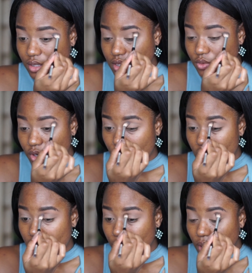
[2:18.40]
Doesn't
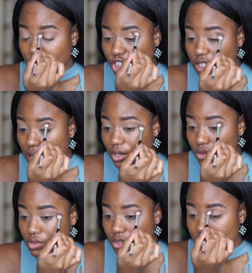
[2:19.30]
require much
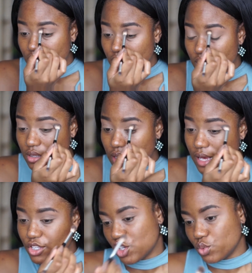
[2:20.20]
shadows,
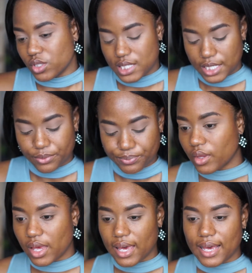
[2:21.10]
as you will see.
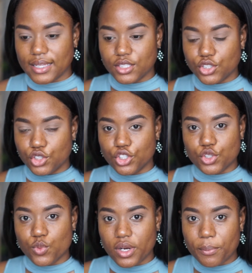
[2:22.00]
And you
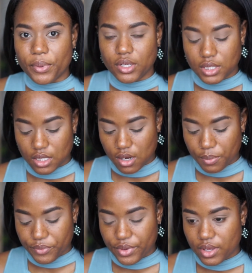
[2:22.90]
just want to build it
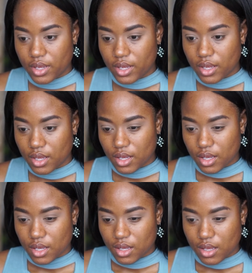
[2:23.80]
up
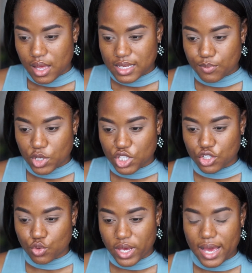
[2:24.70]
as much as
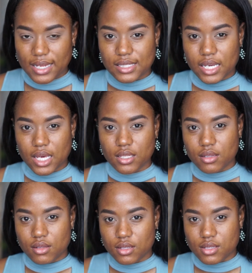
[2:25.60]
you can to
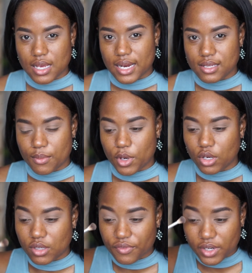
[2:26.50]
get the slightest
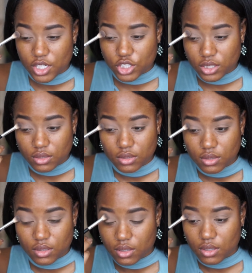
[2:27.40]
amount of definition.
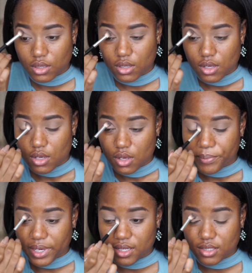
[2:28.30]

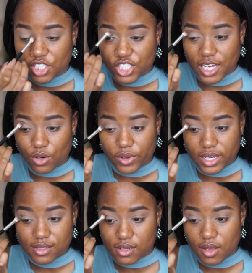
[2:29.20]
Because the shadow
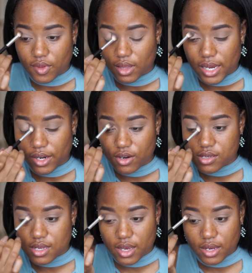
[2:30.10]
is on the lighter
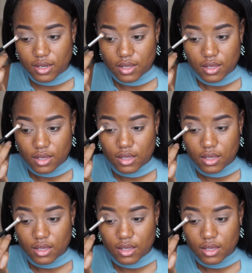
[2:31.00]
side,